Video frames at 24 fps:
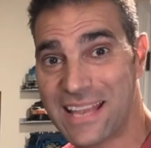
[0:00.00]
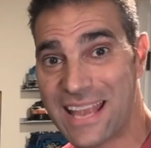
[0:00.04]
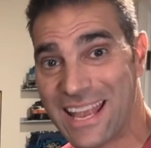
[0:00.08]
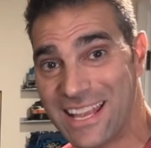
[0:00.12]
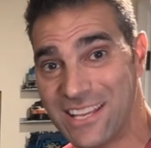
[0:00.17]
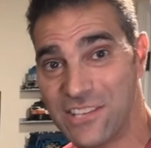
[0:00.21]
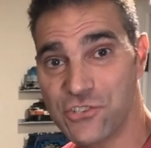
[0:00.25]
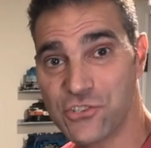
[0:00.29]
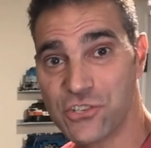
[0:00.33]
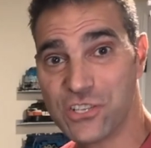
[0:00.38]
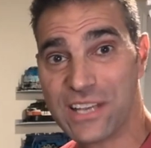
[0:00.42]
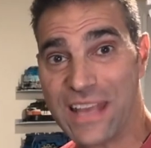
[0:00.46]

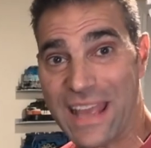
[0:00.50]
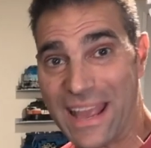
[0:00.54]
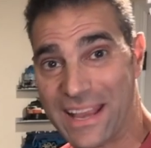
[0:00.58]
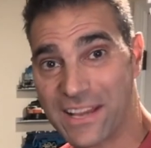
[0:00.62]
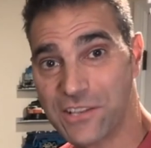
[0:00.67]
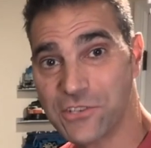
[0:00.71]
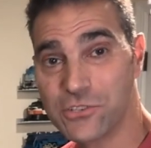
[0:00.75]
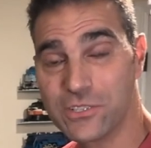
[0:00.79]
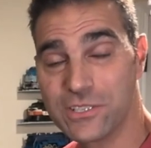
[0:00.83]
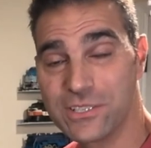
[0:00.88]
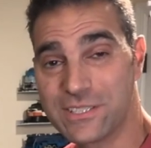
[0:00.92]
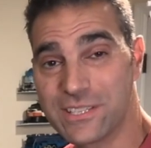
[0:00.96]
engine
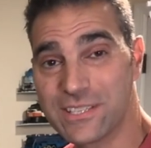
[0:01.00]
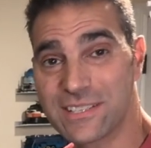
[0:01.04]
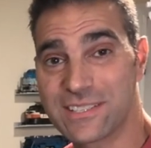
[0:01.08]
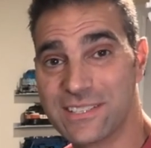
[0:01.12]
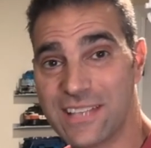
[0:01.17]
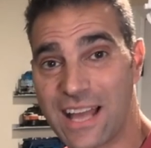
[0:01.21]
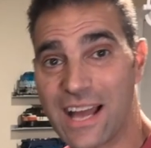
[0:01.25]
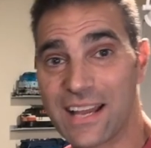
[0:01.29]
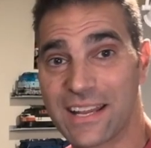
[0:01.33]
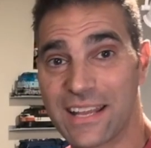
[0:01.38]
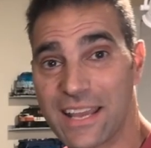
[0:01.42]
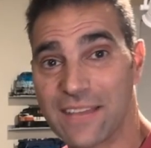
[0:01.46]
actually does
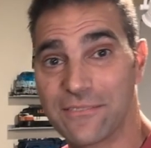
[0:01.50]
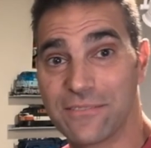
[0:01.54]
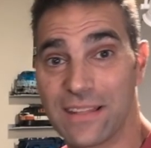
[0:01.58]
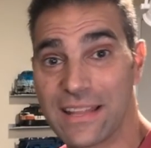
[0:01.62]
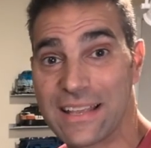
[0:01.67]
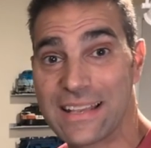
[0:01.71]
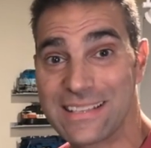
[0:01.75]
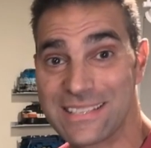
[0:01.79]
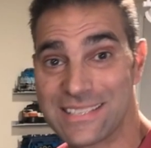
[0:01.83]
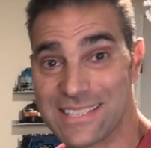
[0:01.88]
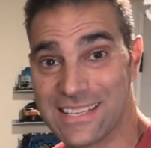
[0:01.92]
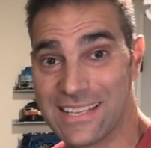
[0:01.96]
not have
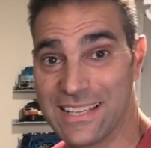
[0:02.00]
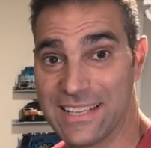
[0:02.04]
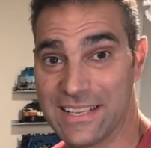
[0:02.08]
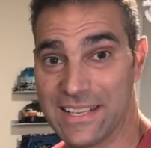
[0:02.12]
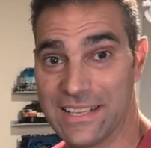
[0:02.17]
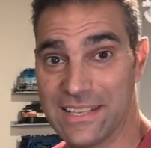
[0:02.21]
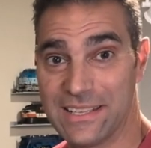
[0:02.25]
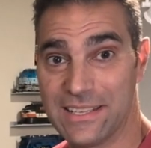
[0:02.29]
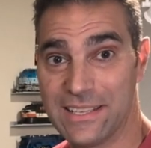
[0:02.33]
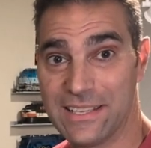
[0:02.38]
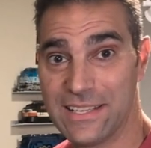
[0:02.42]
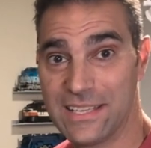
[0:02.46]
legacy in
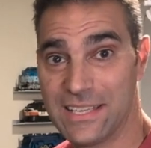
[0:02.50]
it,